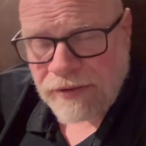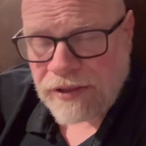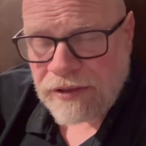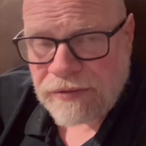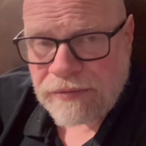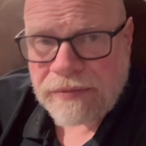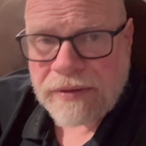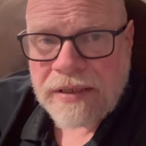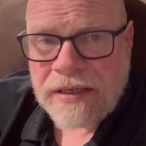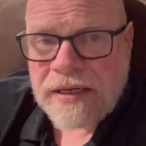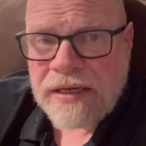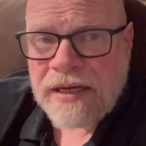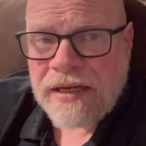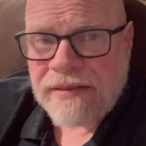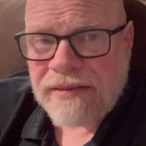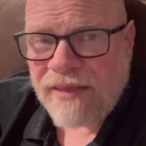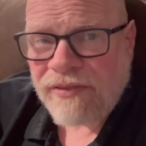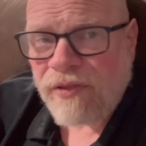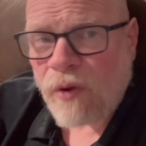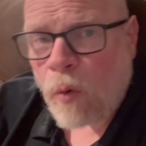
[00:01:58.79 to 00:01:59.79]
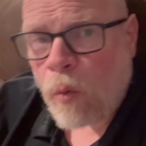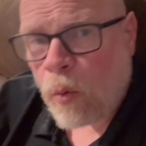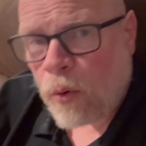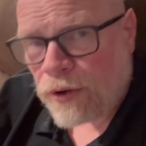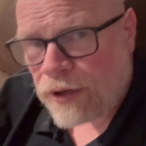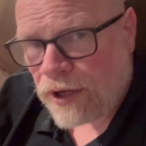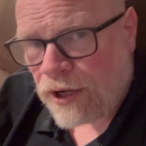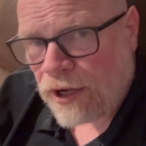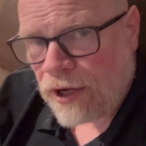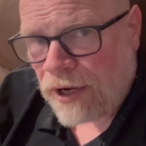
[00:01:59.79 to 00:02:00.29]
you that the
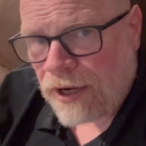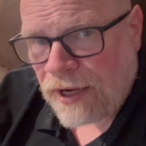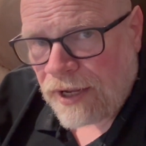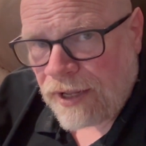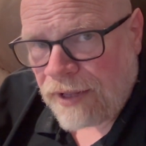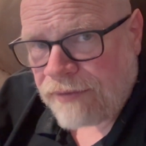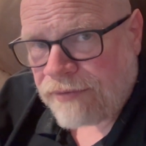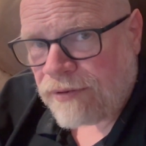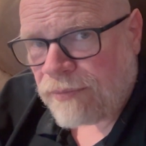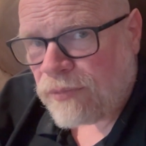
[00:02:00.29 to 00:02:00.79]
Horta and the